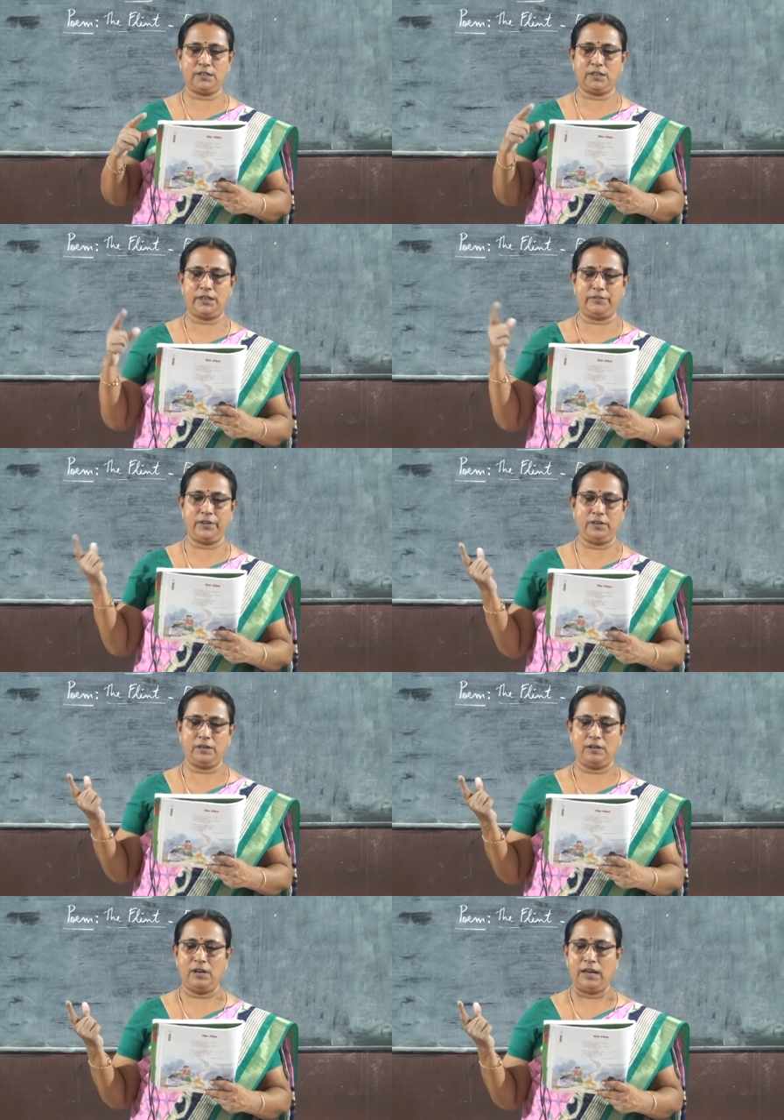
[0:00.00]
given
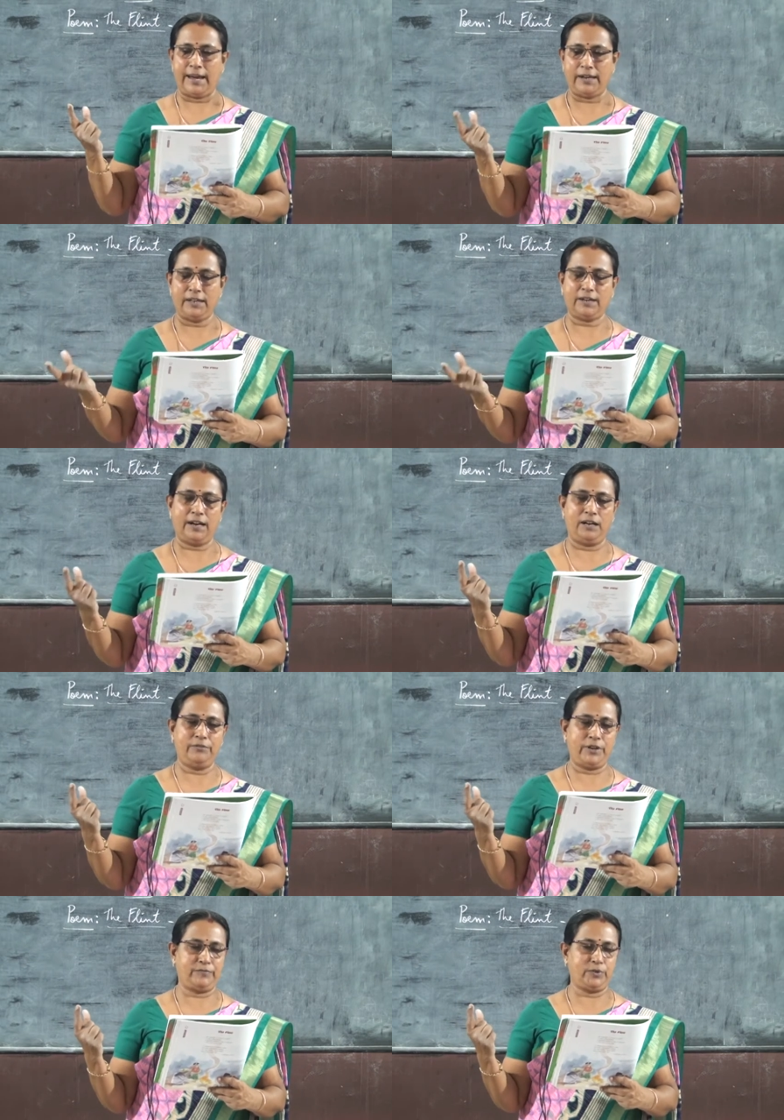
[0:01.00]
and the color
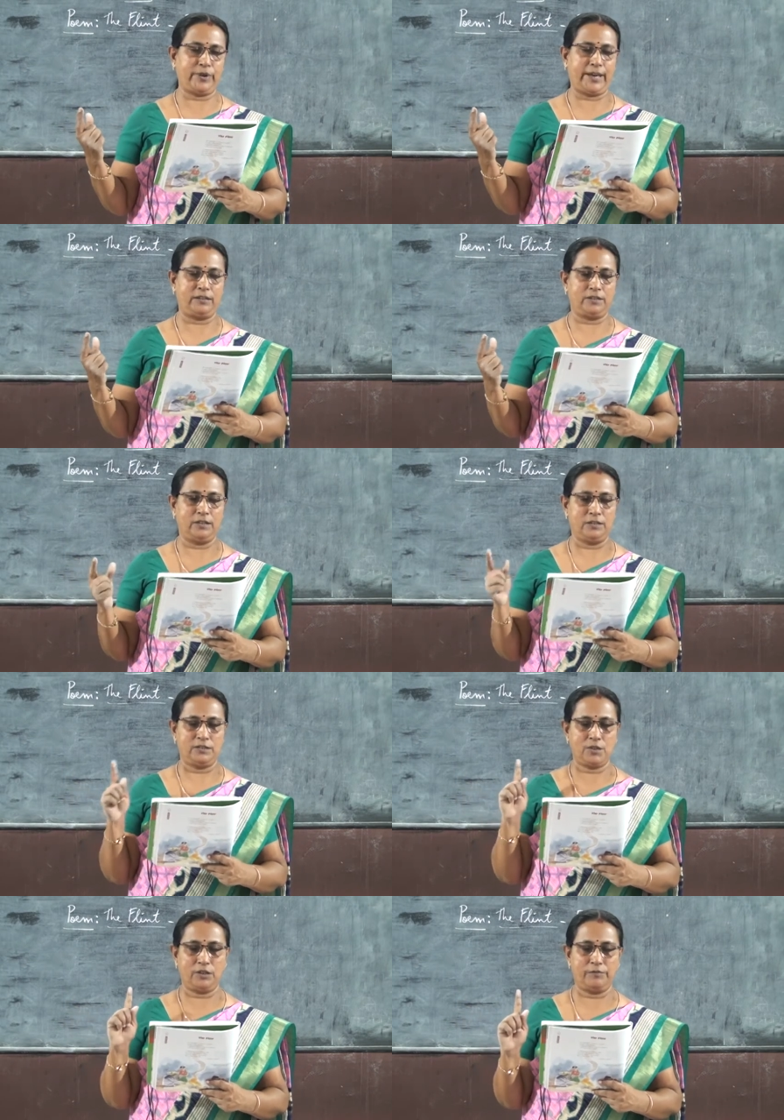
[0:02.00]
we have to write.
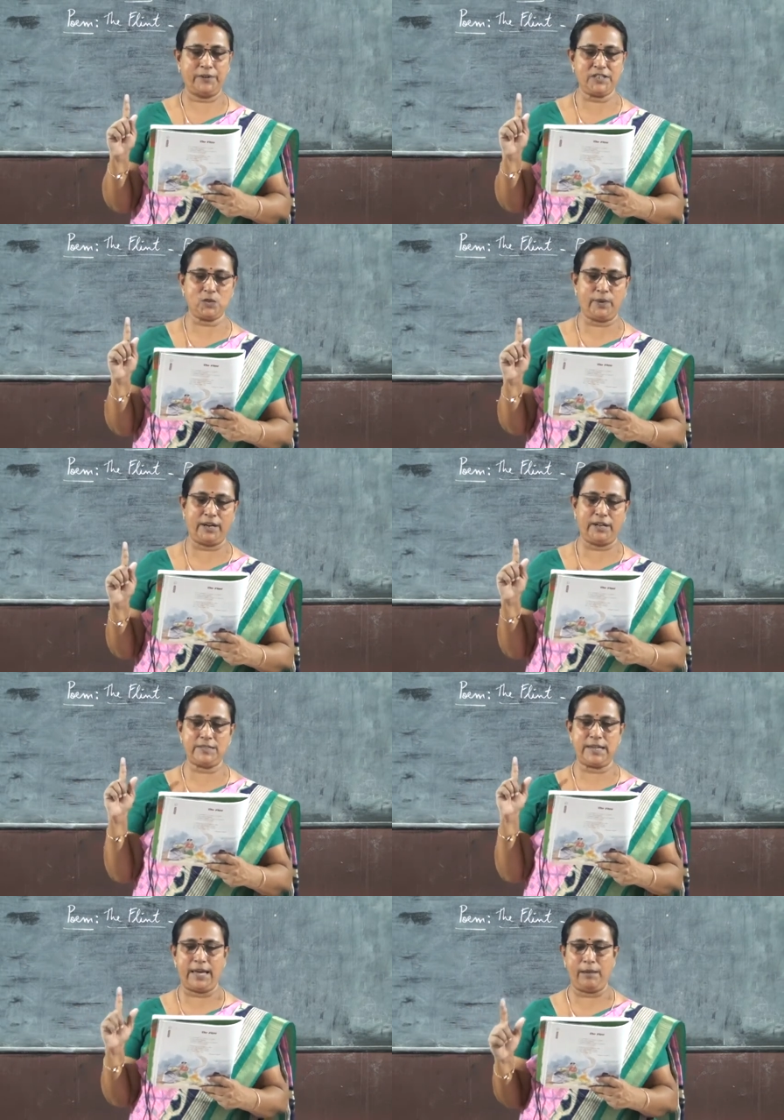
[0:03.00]
So the first one is
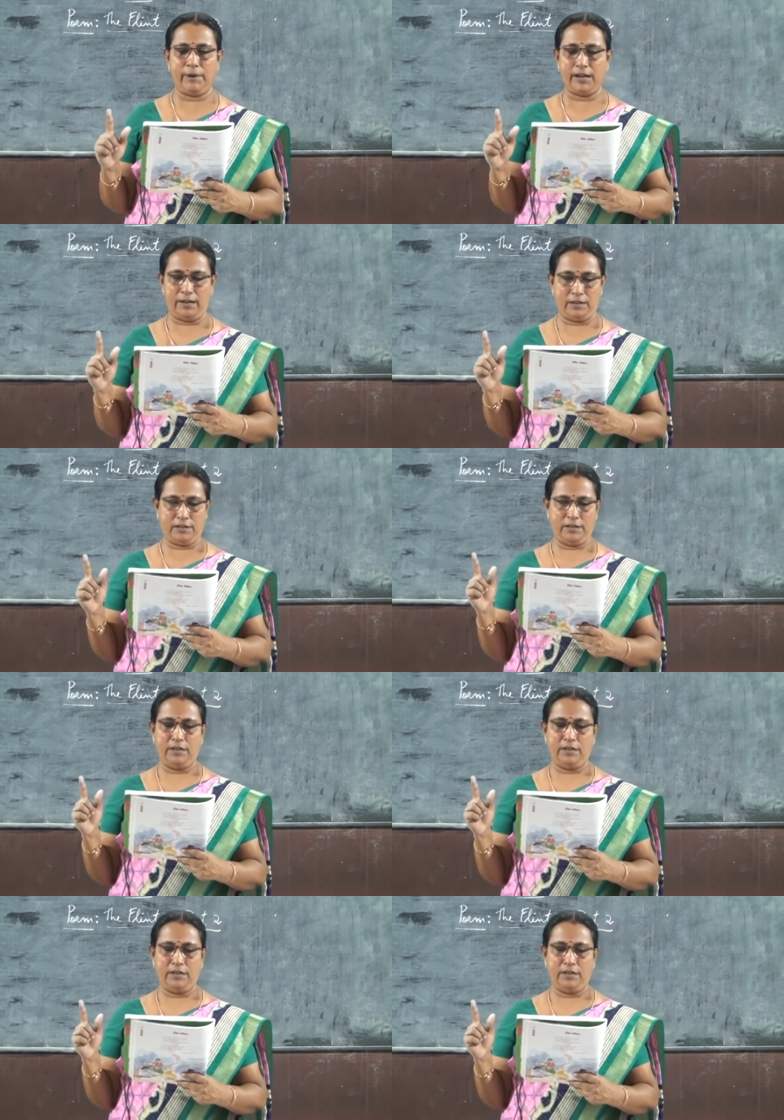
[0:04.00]
emerald.